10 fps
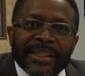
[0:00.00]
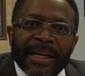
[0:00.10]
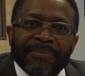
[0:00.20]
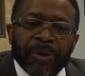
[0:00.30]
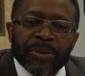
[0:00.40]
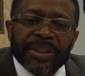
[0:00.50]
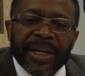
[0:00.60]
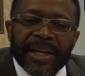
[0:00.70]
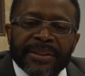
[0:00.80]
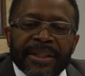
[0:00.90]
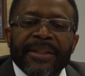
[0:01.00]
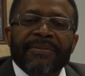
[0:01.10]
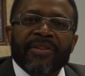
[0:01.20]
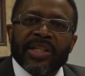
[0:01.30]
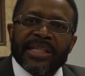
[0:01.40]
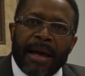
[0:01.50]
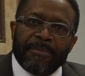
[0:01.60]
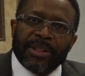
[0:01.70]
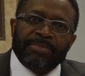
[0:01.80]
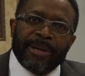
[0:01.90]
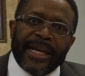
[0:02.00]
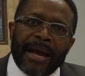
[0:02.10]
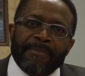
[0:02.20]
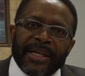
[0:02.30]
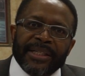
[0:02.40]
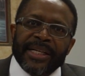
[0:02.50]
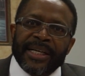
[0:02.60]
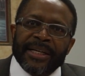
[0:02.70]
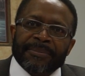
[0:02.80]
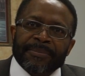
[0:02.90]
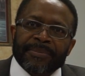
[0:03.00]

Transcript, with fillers: Got first says, this is how much money I make a year.